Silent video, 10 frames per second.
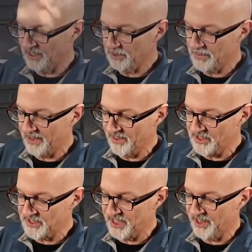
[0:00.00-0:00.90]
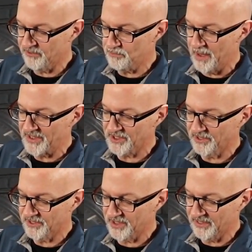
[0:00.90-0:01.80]
little bit of a stiff
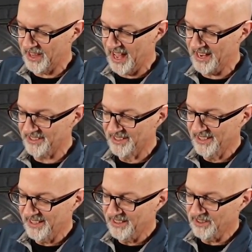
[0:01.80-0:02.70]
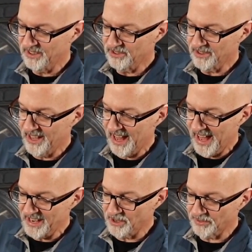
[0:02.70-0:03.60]
bezel that
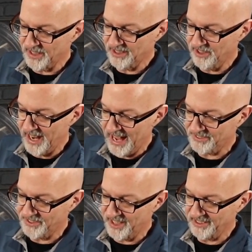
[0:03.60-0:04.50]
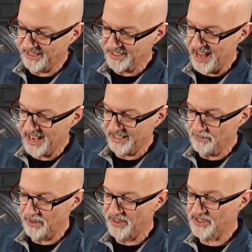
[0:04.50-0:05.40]
I don't think you'd accidentally knock
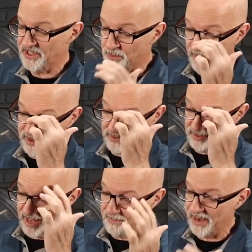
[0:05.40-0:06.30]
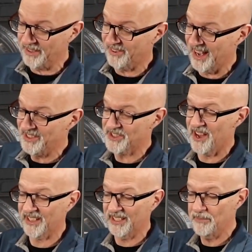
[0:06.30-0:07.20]
it. But this is what Panerai is
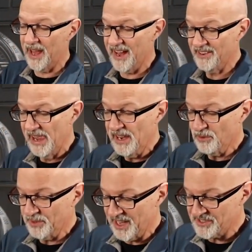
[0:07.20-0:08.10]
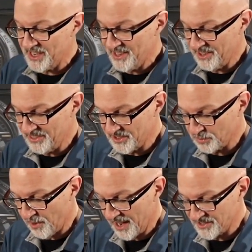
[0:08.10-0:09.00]
talking about when they say that
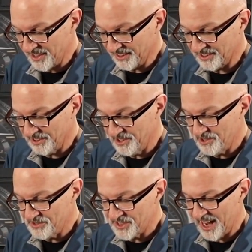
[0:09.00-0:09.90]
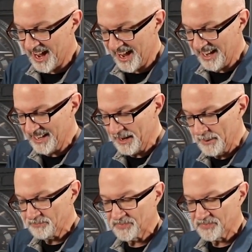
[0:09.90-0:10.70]
this watch includes a